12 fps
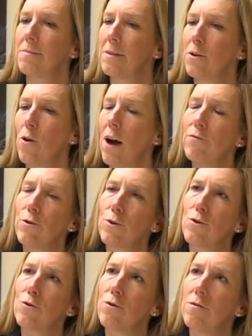you know, have a
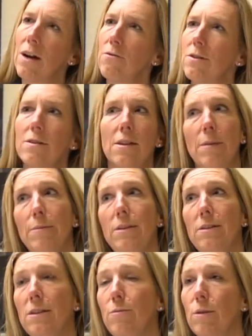good look around and then
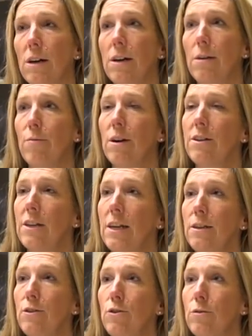maybe see where it
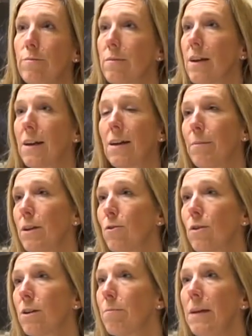takes you. Like, I
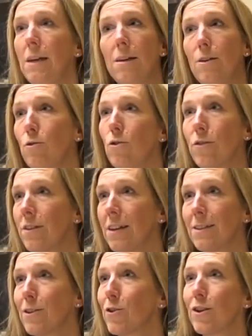mean, look at me, you don't
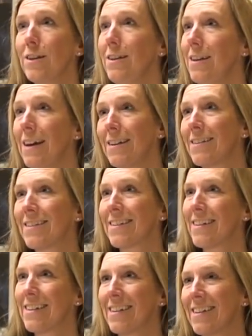necessarily get
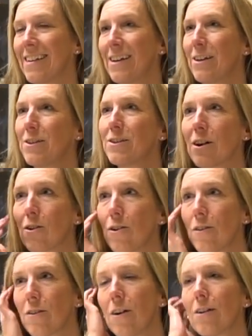stuck
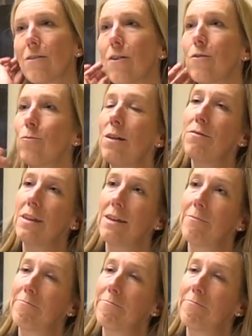on one thing.